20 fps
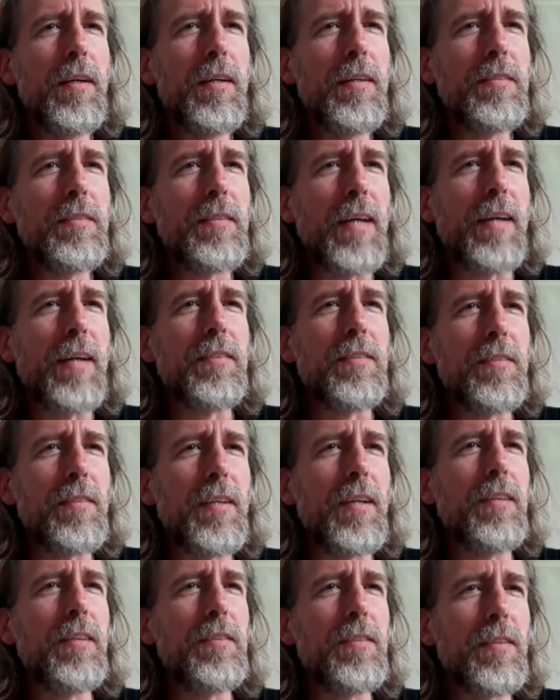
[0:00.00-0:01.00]
Stance.
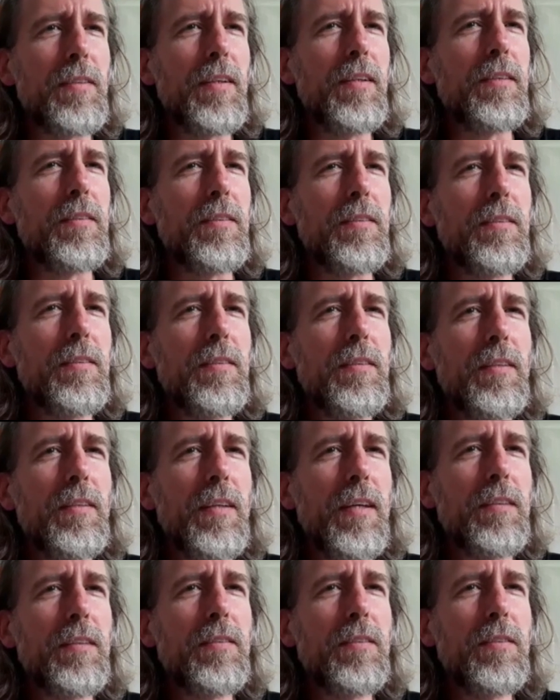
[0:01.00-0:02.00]

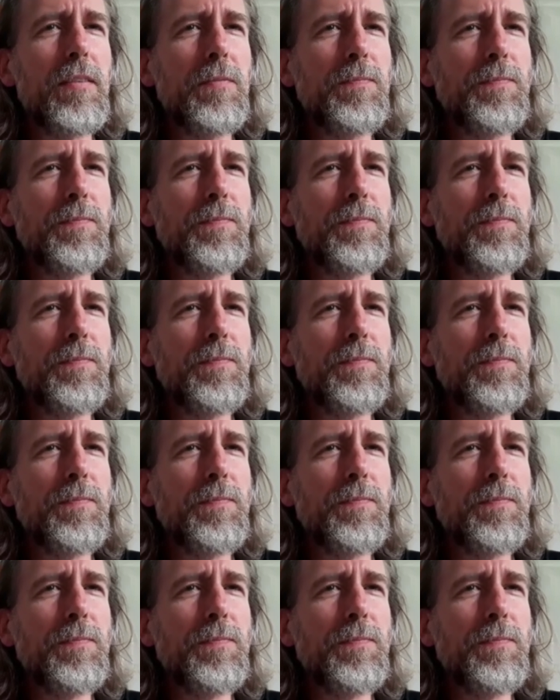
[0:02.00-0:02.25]
Yes.